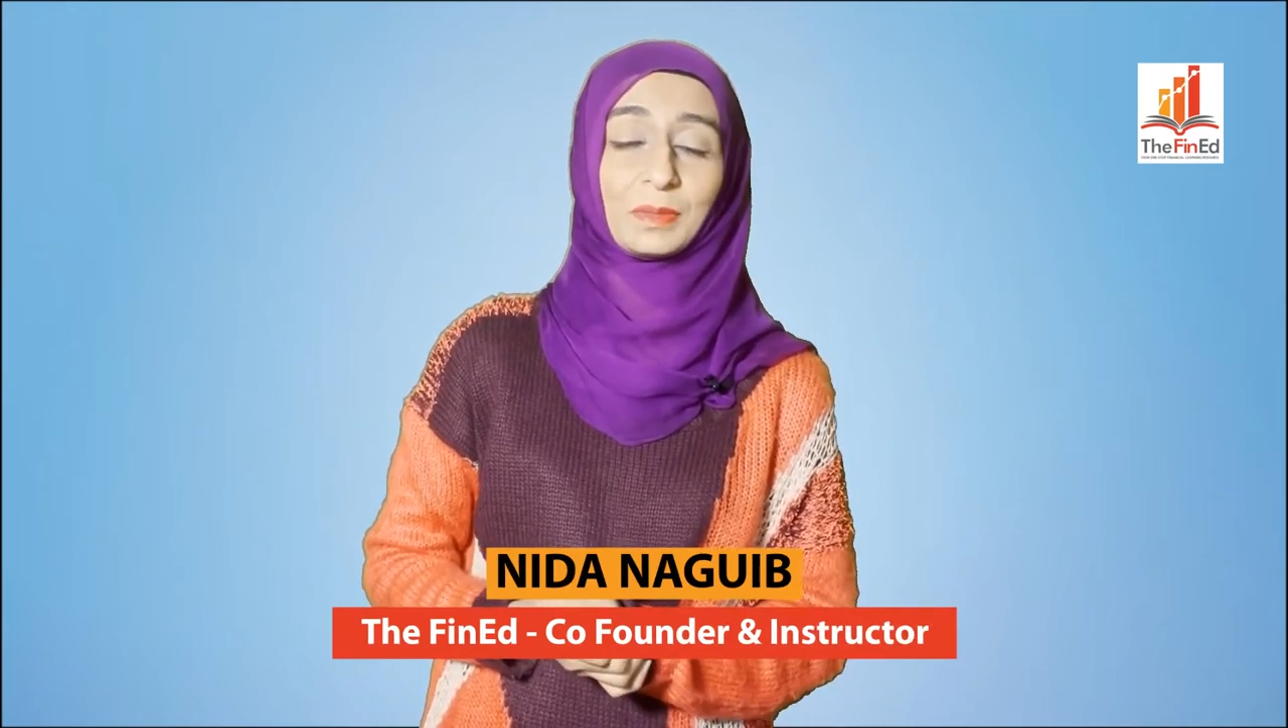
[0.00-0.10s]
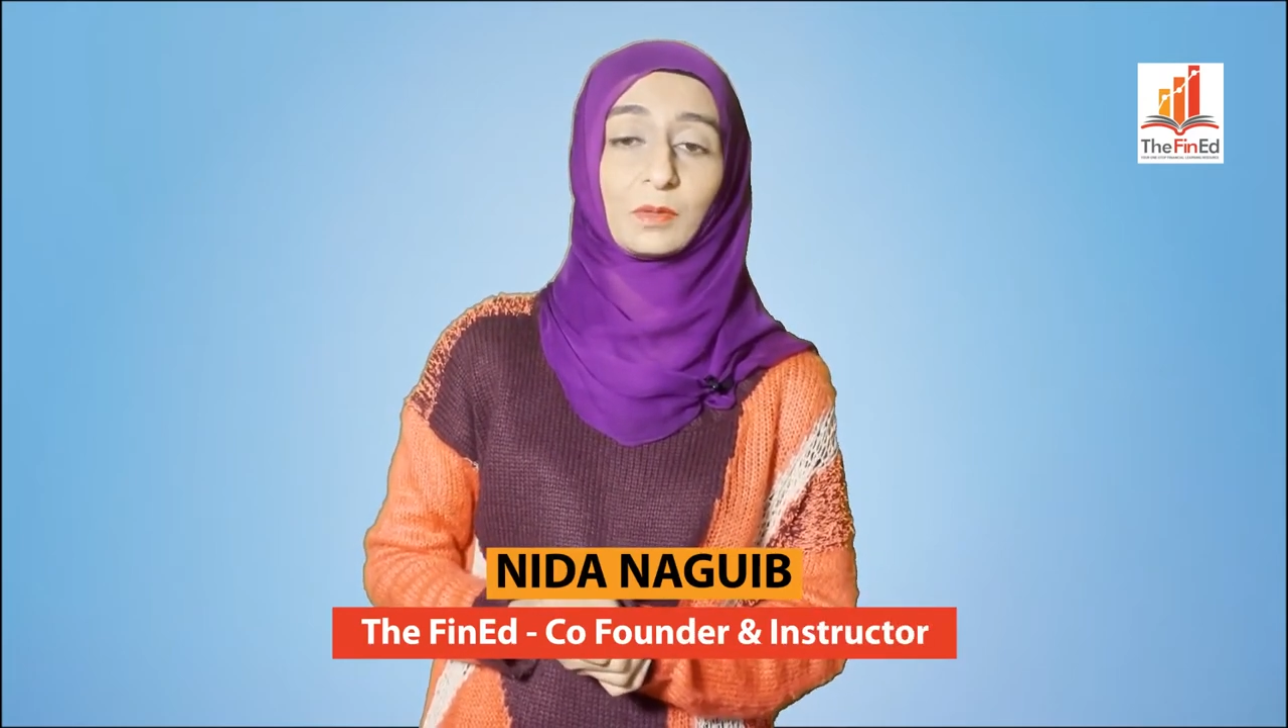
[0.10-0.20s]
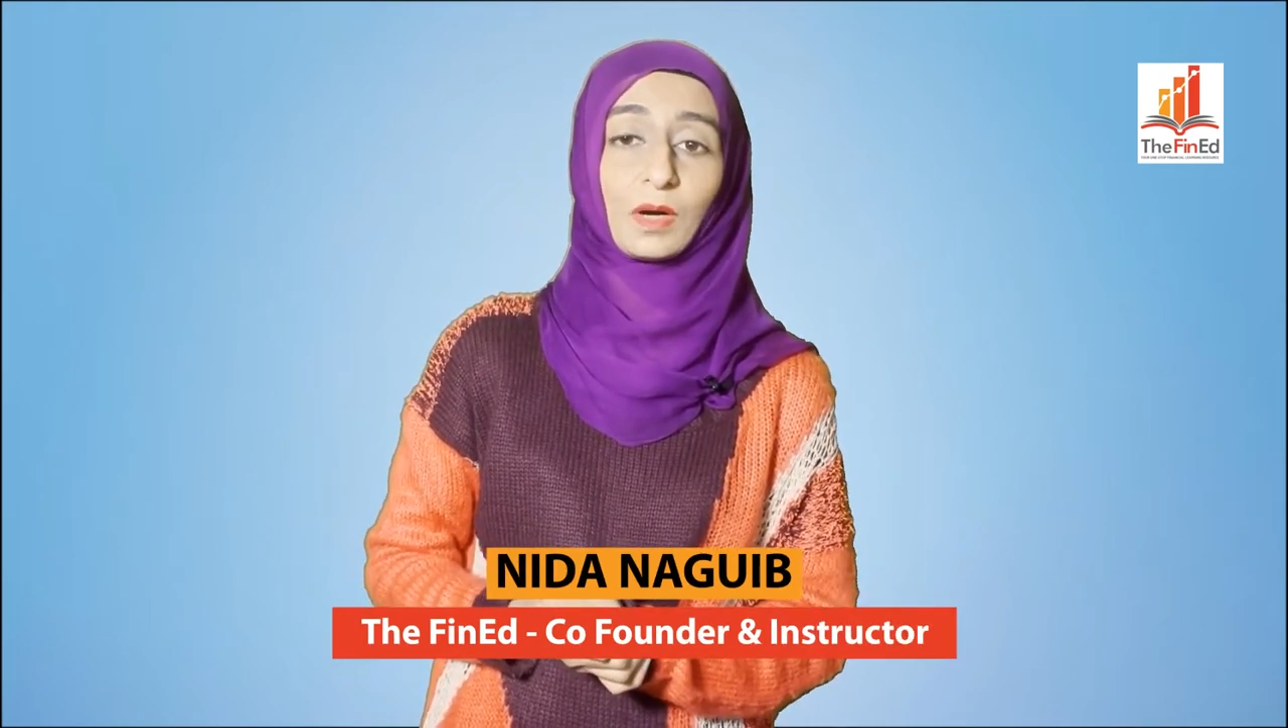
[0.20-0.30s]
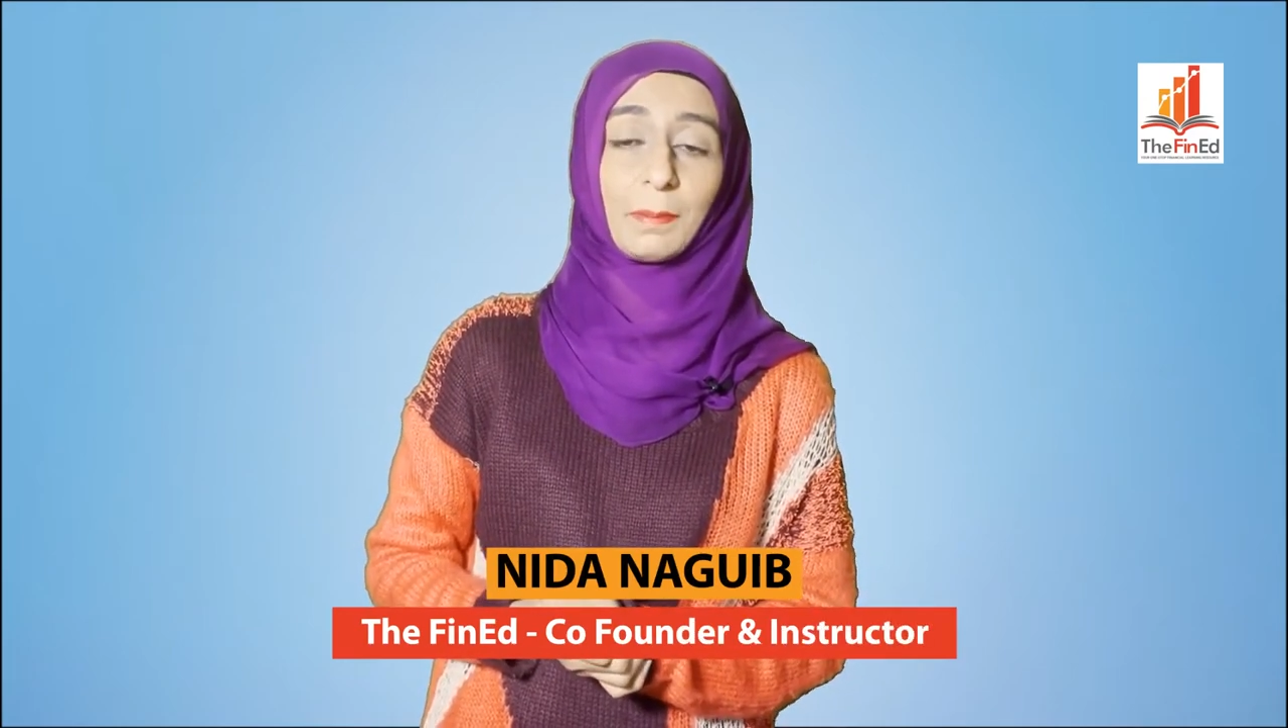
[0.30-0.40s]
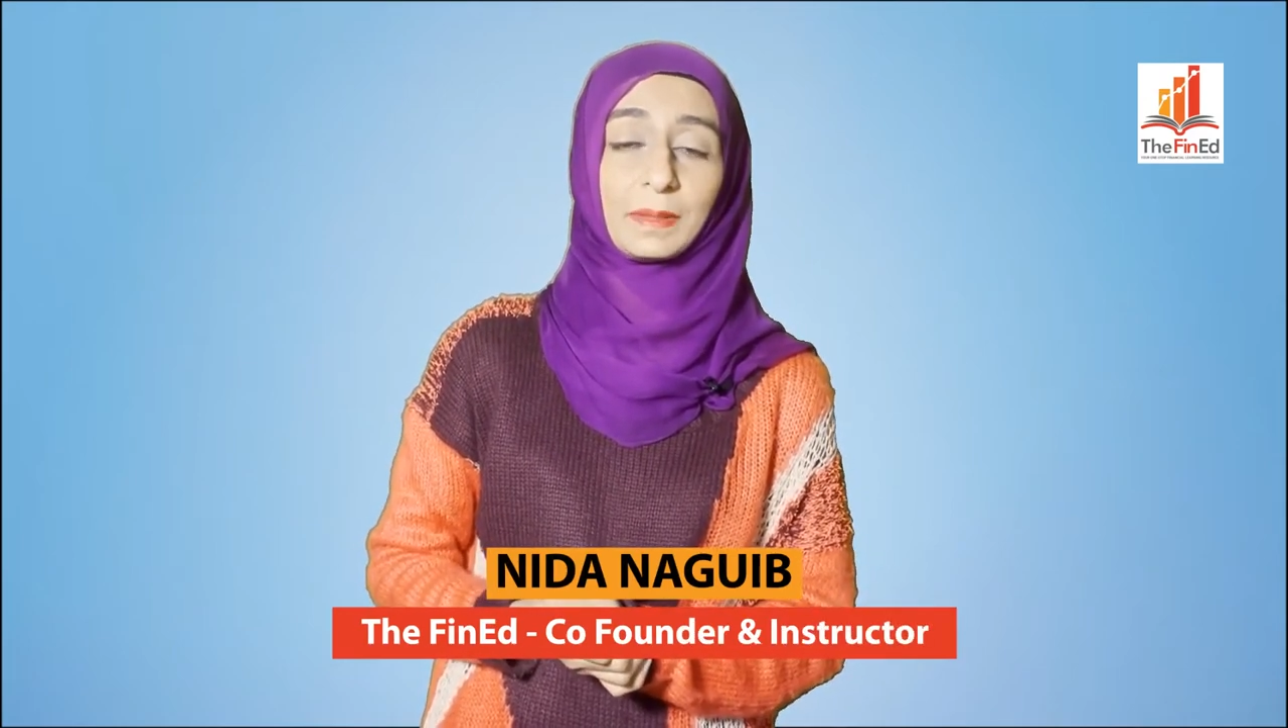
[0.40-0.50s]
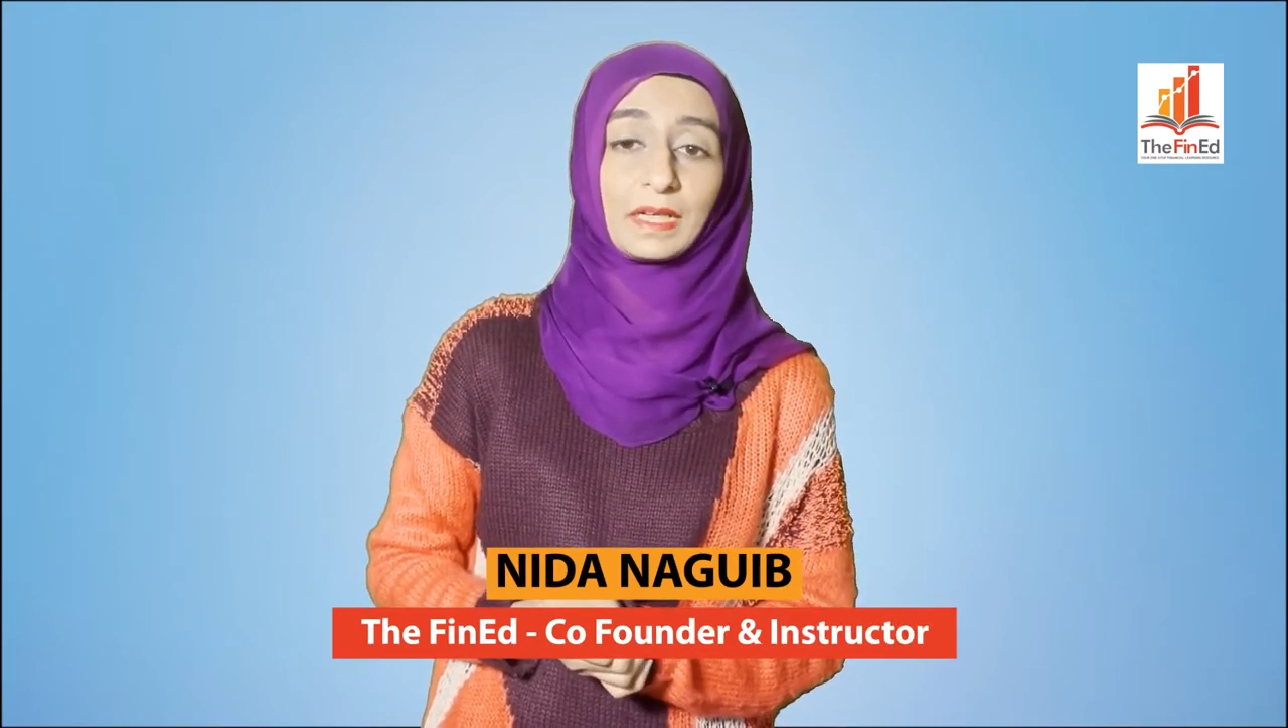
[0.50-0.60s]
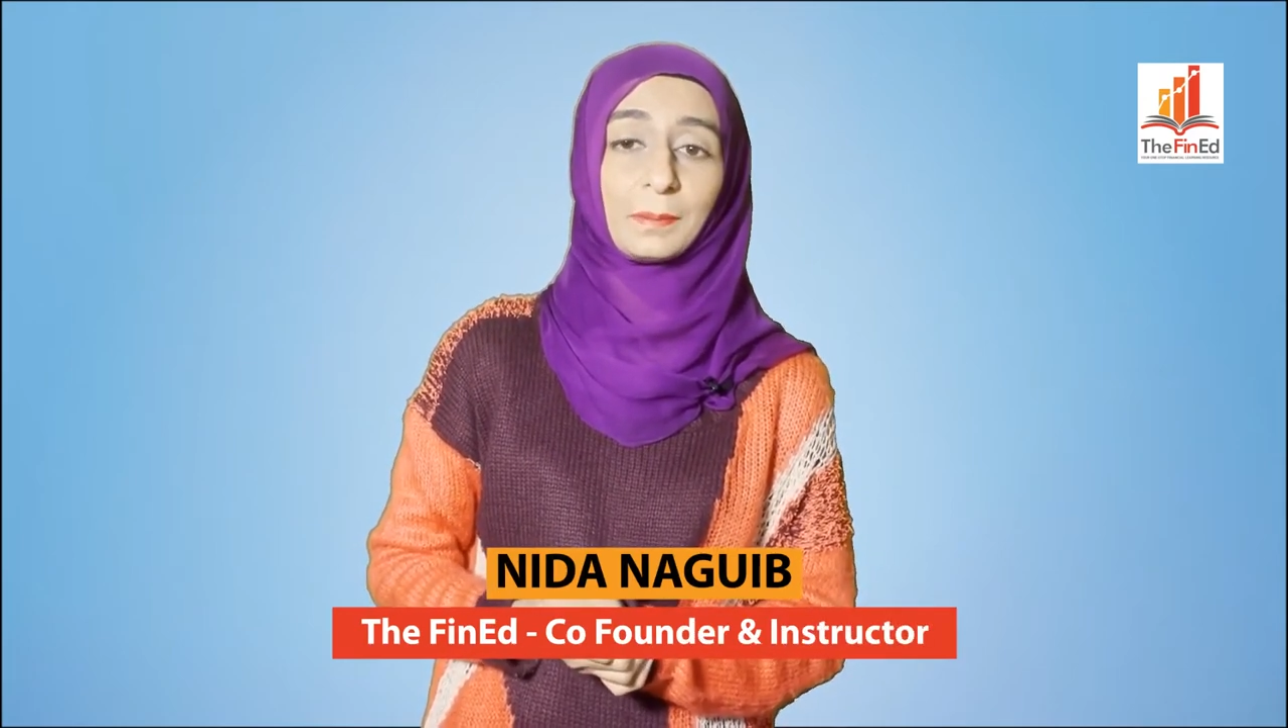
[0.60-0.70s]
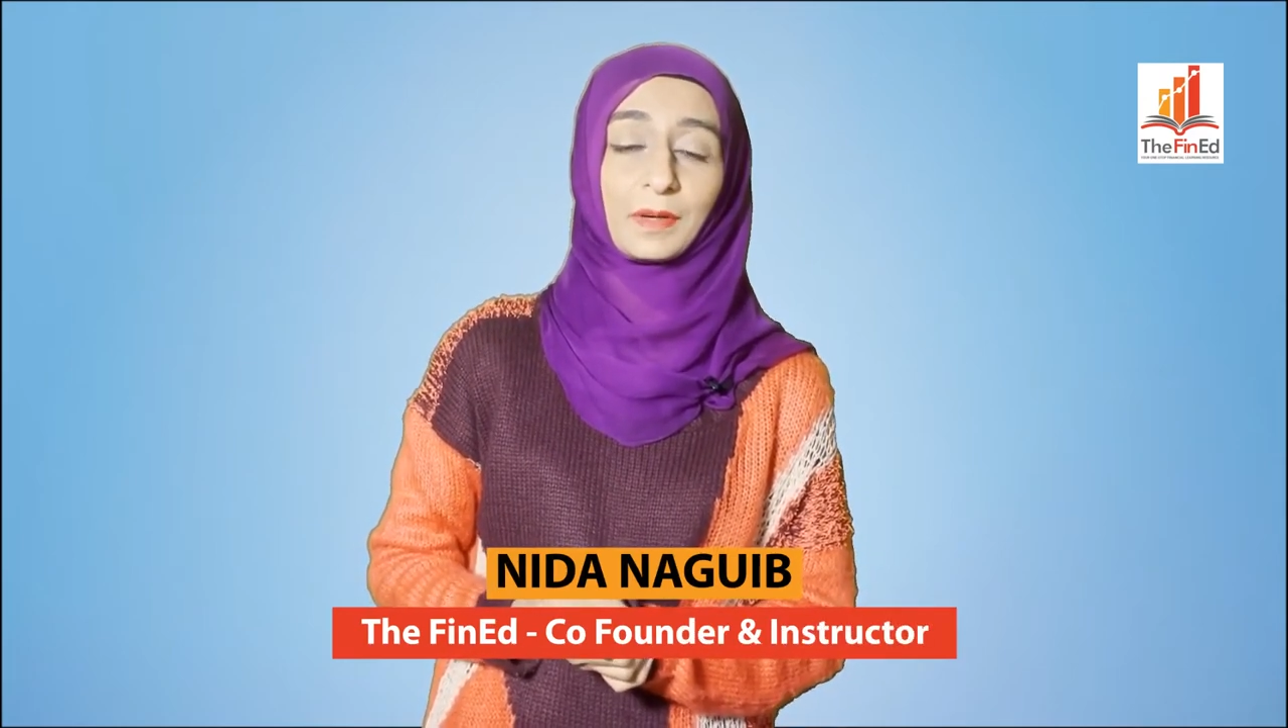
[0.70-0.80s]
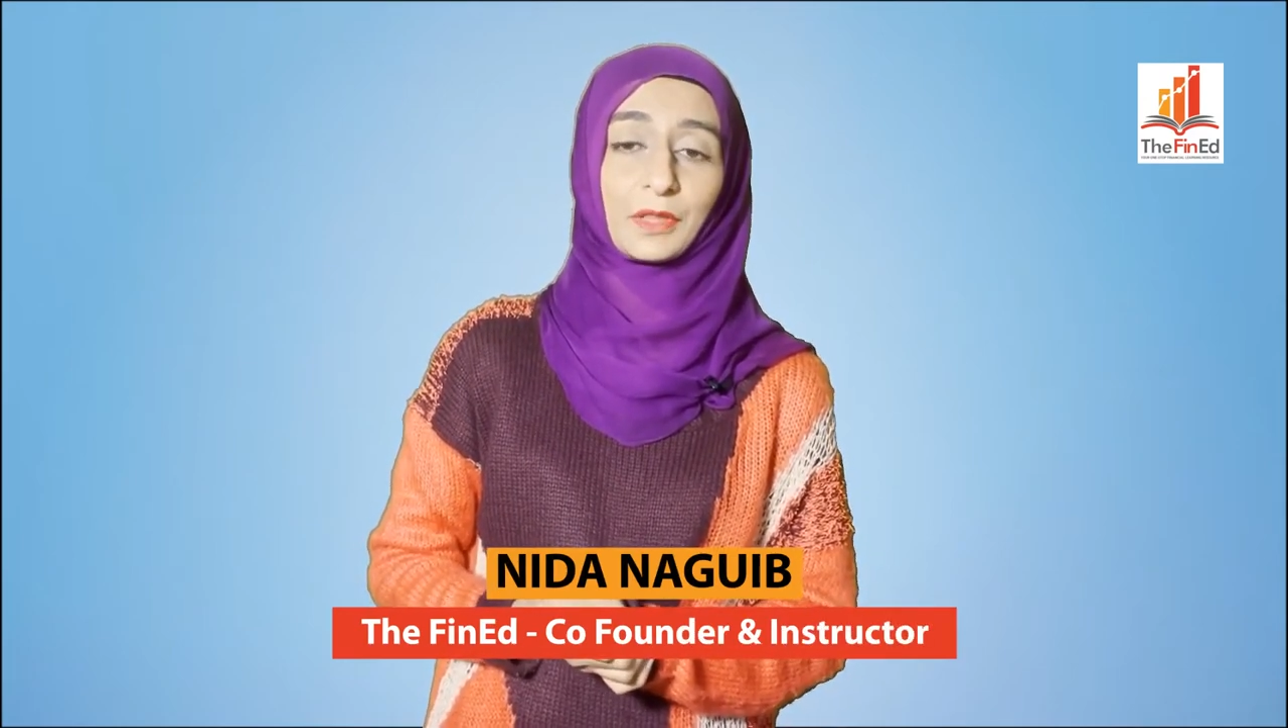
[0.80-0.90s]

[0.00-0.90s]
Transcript: be wrapping up